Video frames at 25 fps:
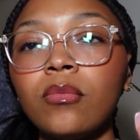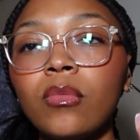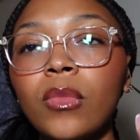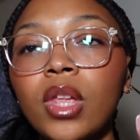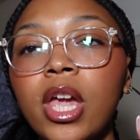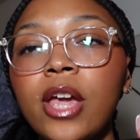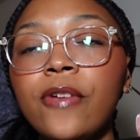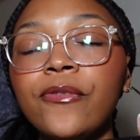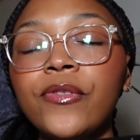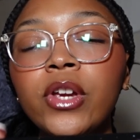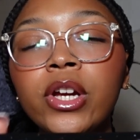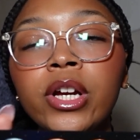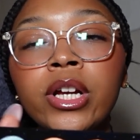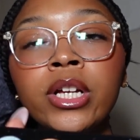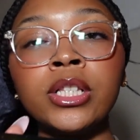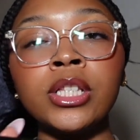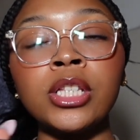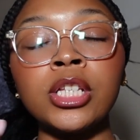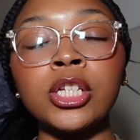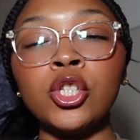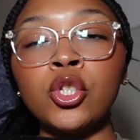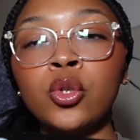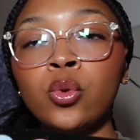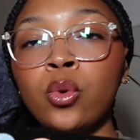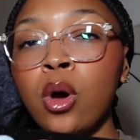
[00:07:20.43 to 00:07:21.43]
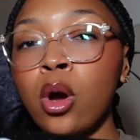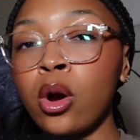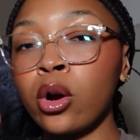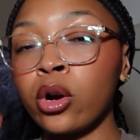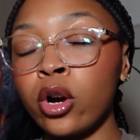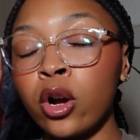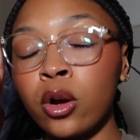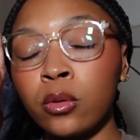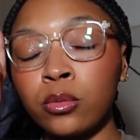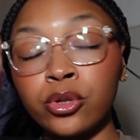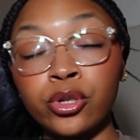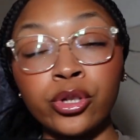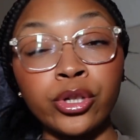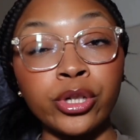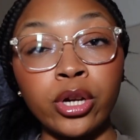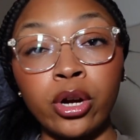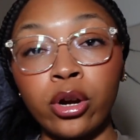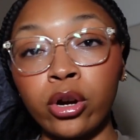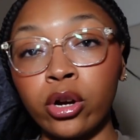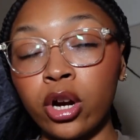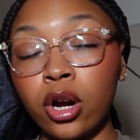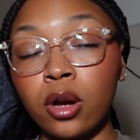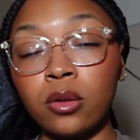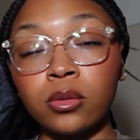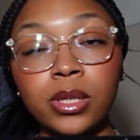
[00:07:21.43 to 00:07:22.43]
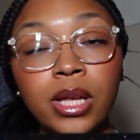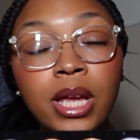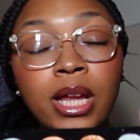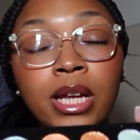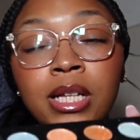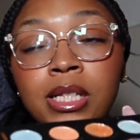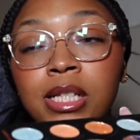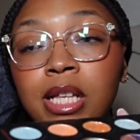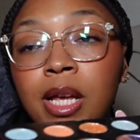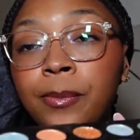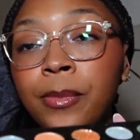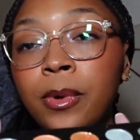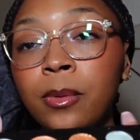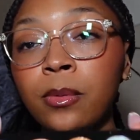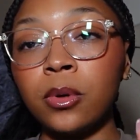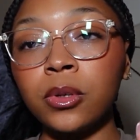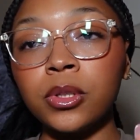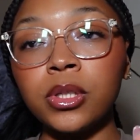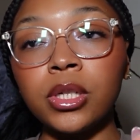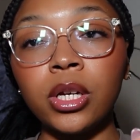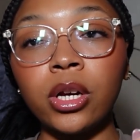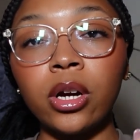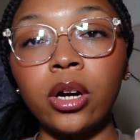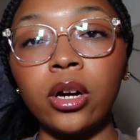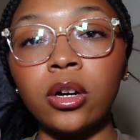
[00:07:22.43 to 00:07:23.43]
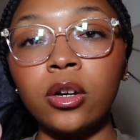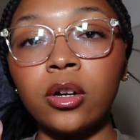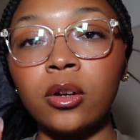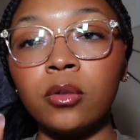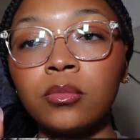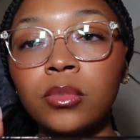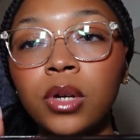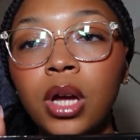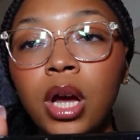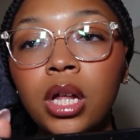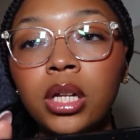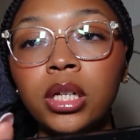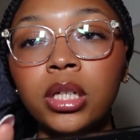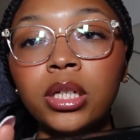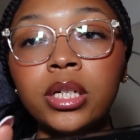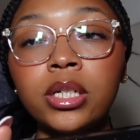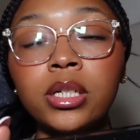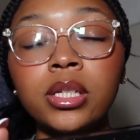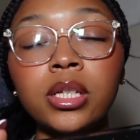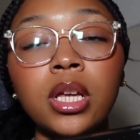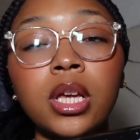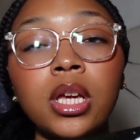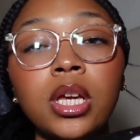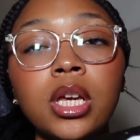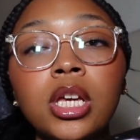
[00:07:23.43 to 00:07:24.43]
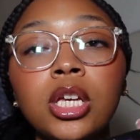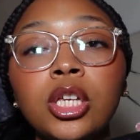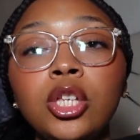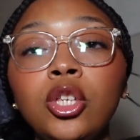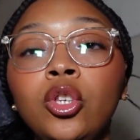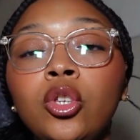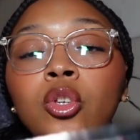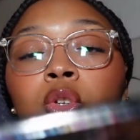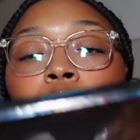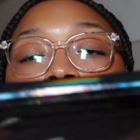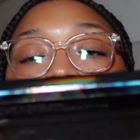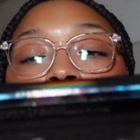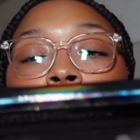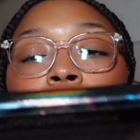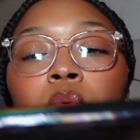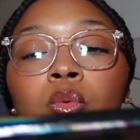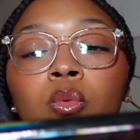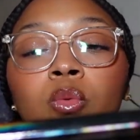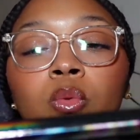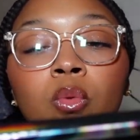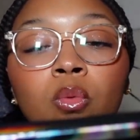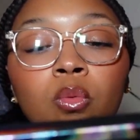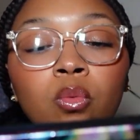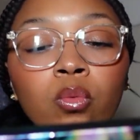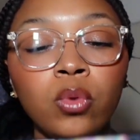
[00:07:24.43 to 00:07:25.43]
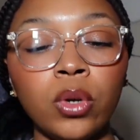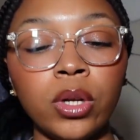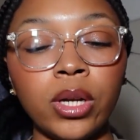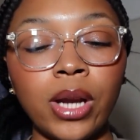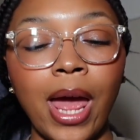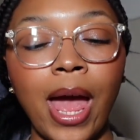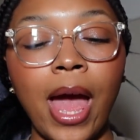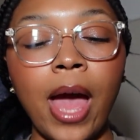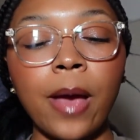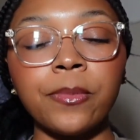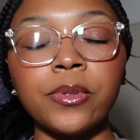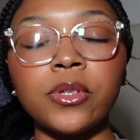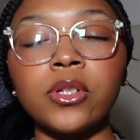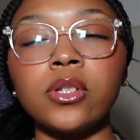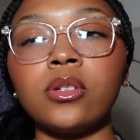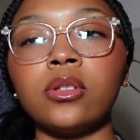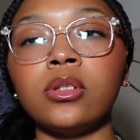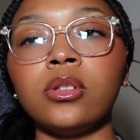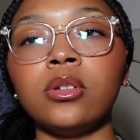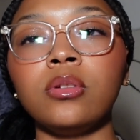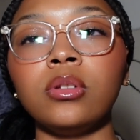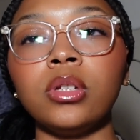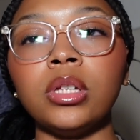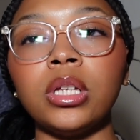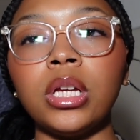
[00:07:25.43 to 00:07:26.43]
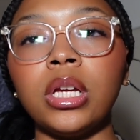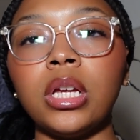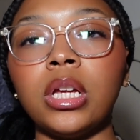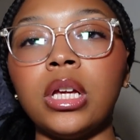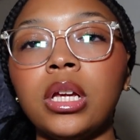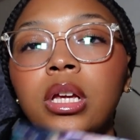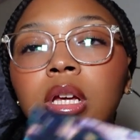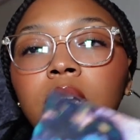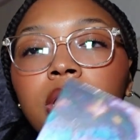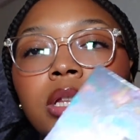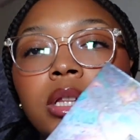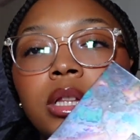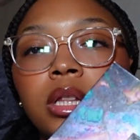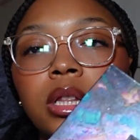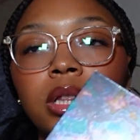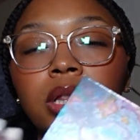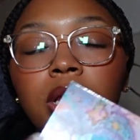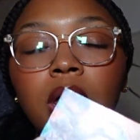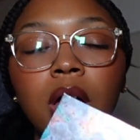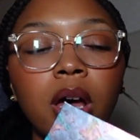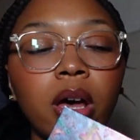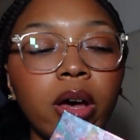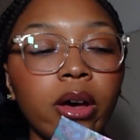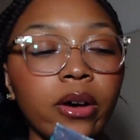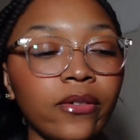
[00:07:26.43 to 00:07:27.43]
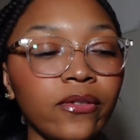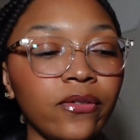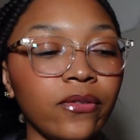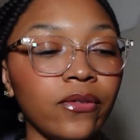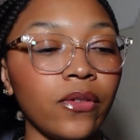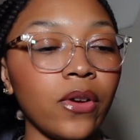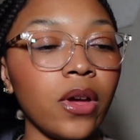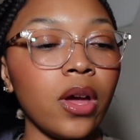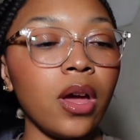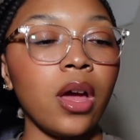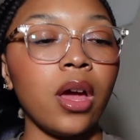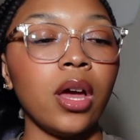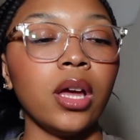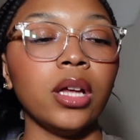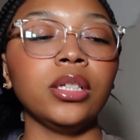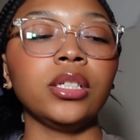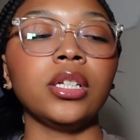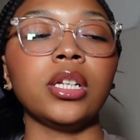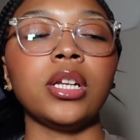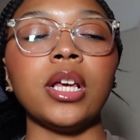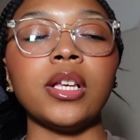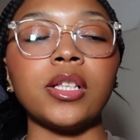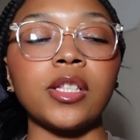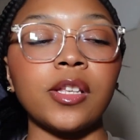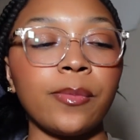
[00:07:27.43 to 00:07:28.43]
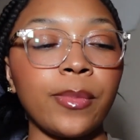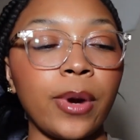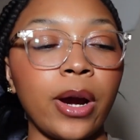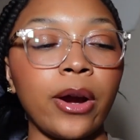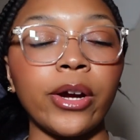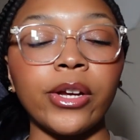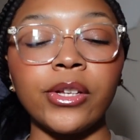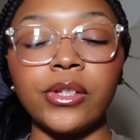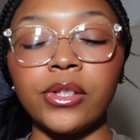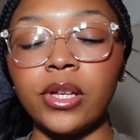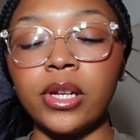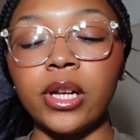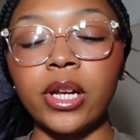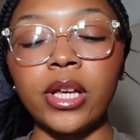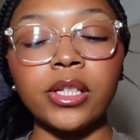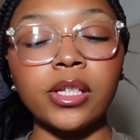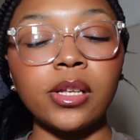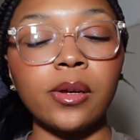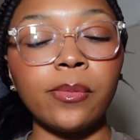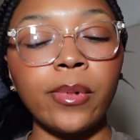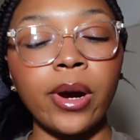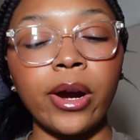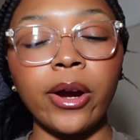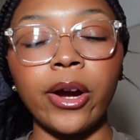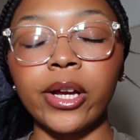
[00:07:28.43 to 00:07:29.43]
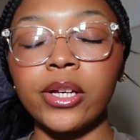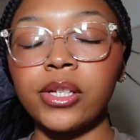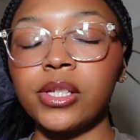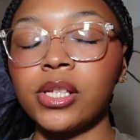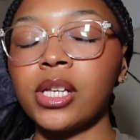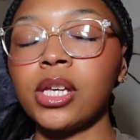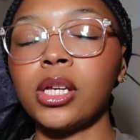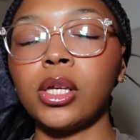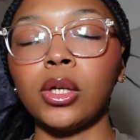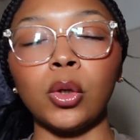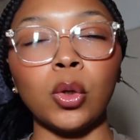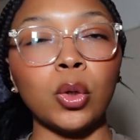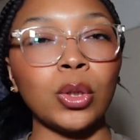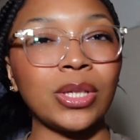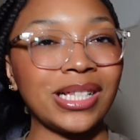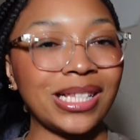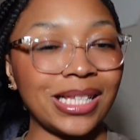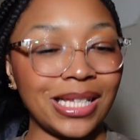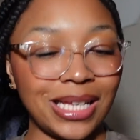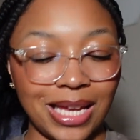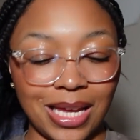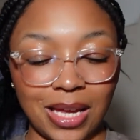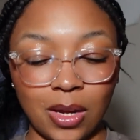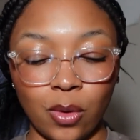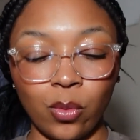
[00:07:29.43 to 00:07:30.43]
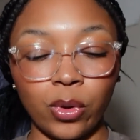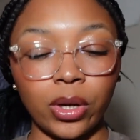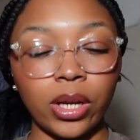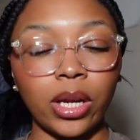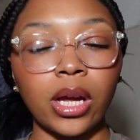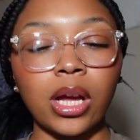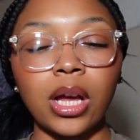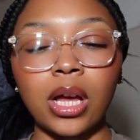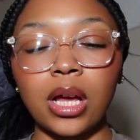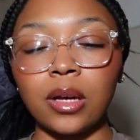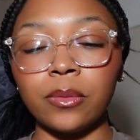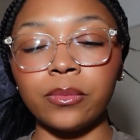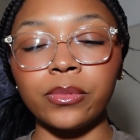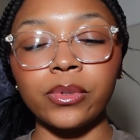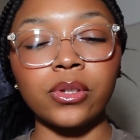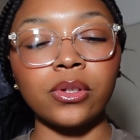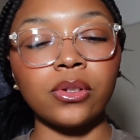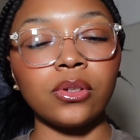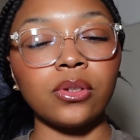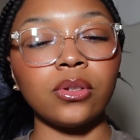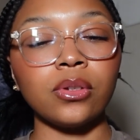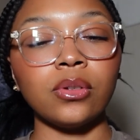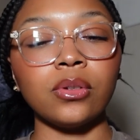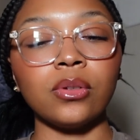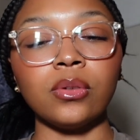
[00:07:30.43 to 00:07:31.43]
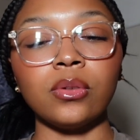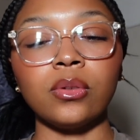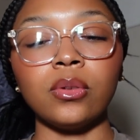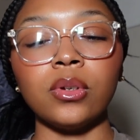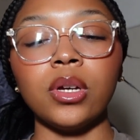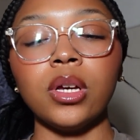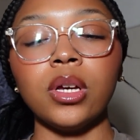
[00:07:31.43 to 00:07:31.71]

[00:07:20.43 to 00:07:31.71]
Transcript: if you're into duochromes, triochromes, any type of multi-chrome colors, you would absolutely love Danessa Myricks. Danessa Myricks kills it when it comes to